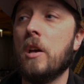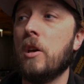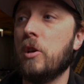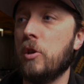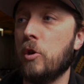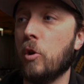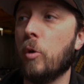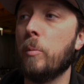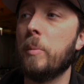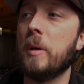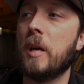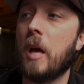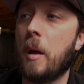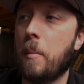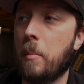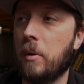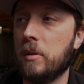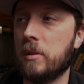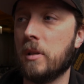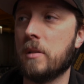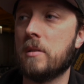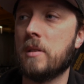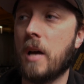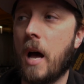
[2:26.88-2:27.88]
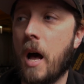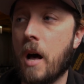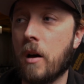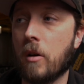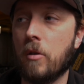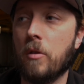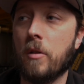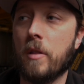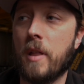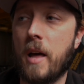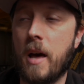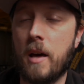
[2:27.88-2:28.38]
you'll be able to
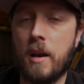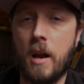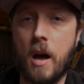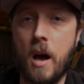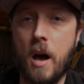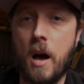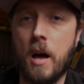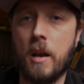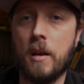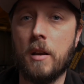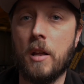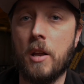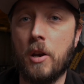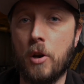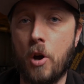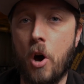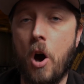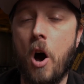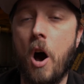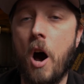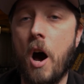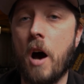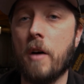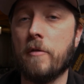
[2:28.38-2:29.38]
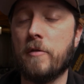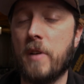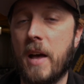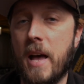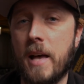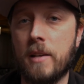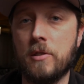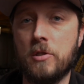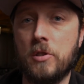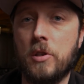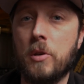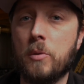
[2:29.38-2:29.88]
toggle that on and off
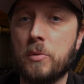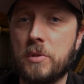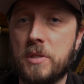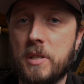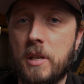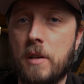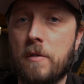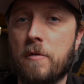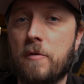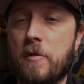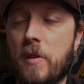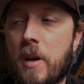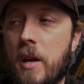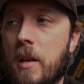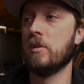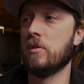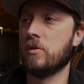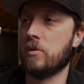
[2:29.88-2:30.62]
as you see fit.